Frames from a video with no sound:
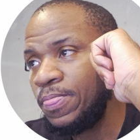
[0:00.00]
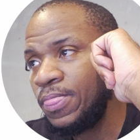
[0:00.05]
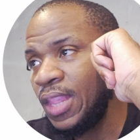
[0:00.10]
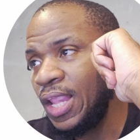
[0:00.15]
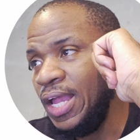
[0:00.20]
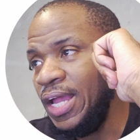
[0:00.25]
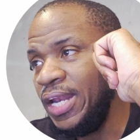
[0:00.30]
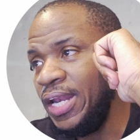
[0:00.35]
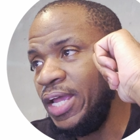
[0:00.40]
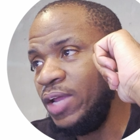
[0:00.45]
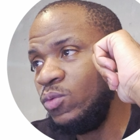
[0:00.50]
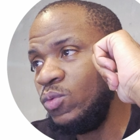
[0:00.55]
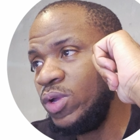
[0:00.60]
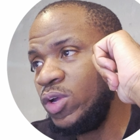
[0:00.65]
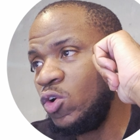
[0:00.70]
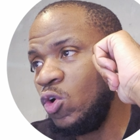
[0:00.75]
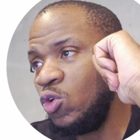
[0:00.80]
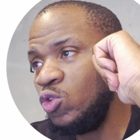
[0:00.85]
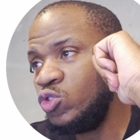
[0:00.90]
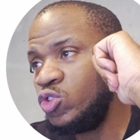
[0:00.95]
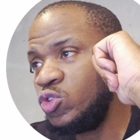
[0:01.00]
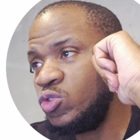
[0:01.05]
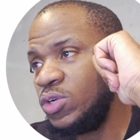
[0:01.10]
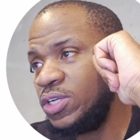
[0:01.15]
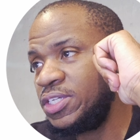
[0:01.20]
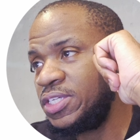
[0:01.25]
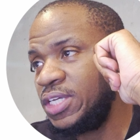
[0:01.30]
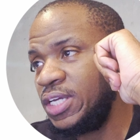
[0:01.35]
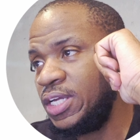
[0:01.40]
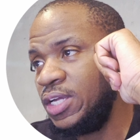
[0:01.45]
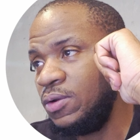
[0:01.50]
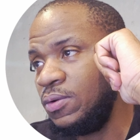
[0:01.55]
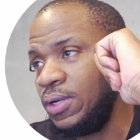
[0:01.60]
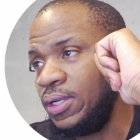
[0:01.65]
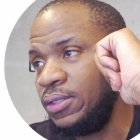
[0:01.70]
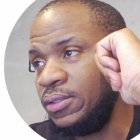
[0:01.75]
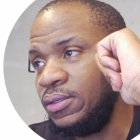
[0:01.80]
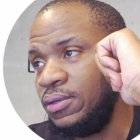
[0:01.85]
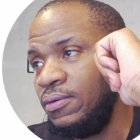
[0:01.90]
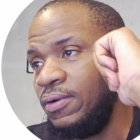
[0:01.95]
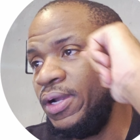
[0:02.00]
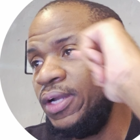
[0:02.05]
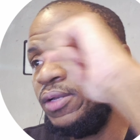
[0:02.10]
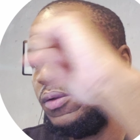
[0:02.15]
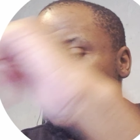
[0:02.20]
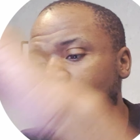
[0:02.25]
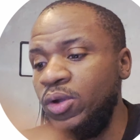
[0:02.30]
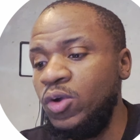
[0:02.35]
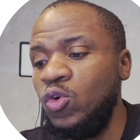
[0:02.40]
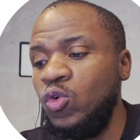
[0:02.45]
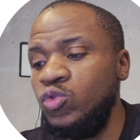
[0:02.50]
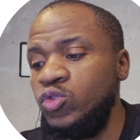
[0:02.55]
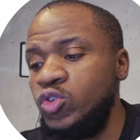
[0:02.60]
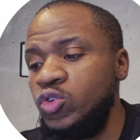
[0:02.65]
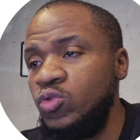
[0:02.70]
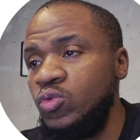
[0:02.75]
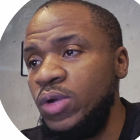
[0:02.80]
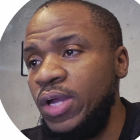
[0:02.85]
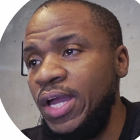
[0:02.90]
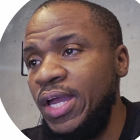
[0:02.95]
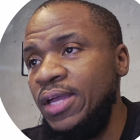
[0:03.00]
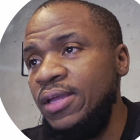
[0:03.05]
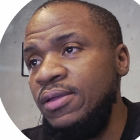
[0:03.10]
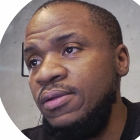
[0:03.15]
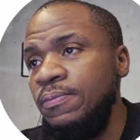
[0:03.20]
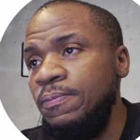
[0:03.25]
And then we go to the second one, right? We go to a